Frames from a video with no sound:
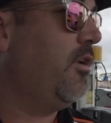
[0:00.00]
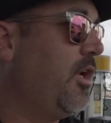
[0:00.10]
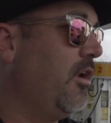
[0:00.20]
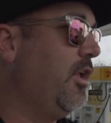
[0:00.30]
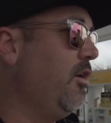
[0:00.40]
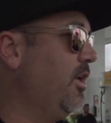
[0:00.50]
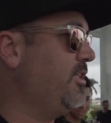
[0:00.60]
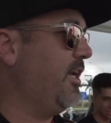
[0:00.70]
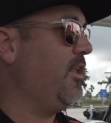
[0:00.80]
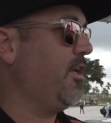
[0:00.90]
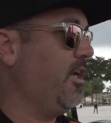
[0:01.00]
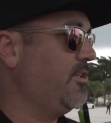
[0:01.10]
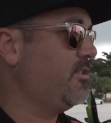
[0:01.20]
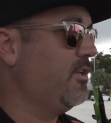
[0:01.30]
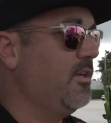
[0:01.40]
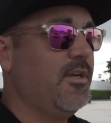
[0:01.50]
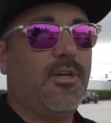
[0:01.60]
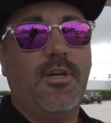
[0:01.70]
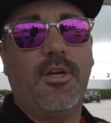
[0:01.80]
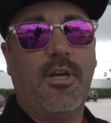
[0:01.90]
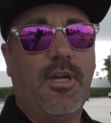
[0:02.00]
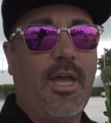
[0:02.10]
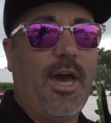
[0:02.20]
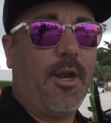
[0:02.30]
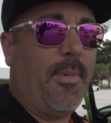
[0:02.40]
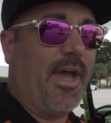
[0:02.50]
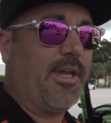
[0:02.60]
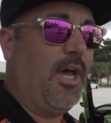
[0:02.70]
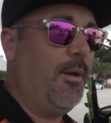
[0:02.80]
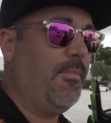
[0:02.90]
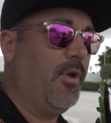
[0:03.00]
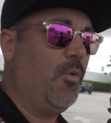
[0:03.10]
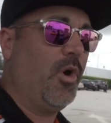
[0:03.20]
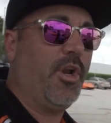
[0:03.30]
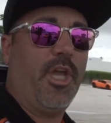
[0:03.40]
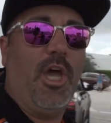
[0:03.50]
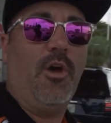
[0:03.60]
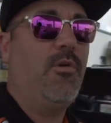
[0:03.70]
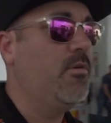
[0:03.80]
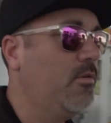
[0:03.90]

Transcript: and they're literally telling us how to back up and where to go,